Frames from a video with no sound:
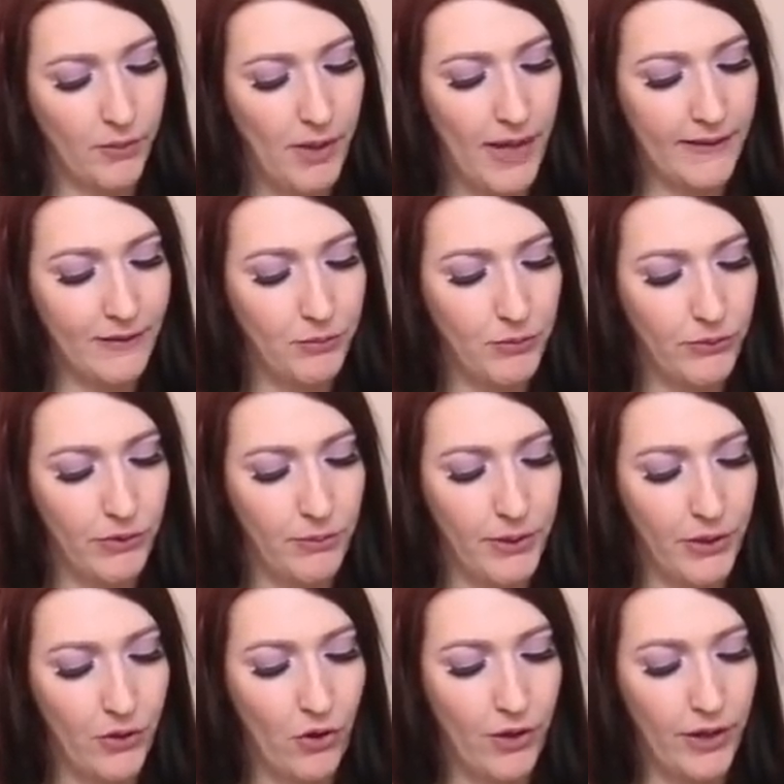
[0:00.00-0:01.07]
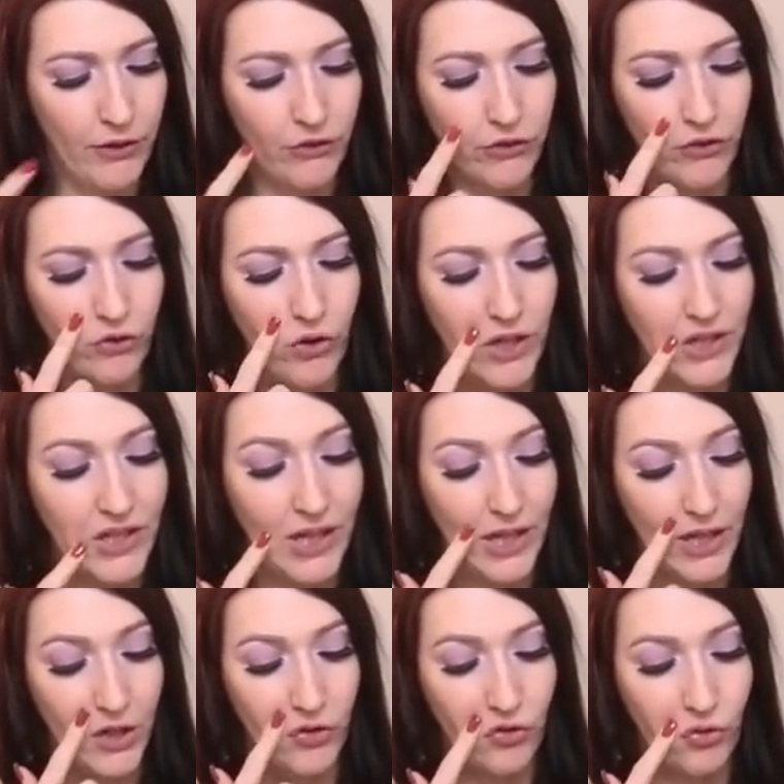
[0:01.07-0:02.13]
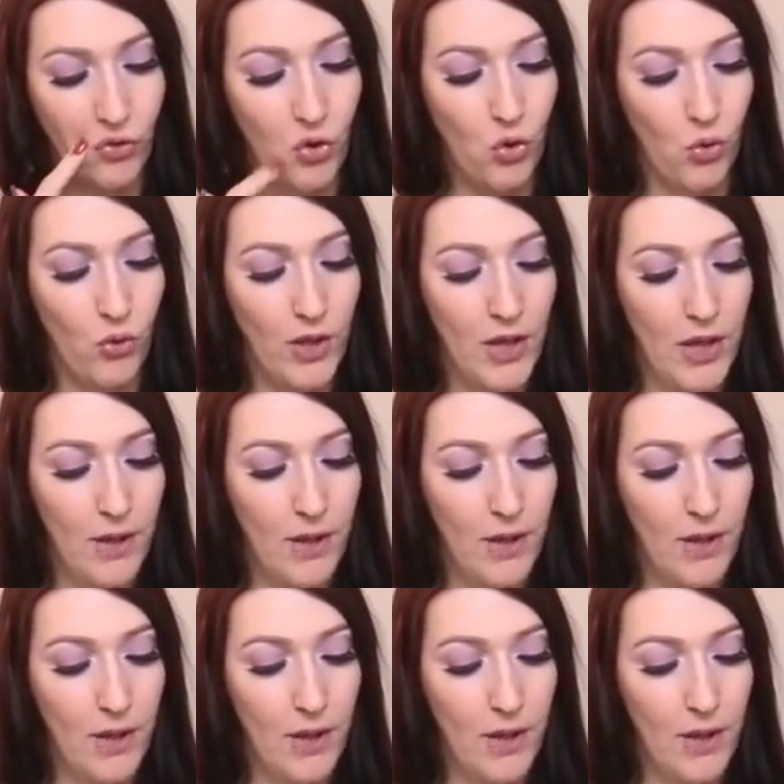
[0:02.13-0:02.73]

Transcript: possibly with the bear card energy, trying to gain control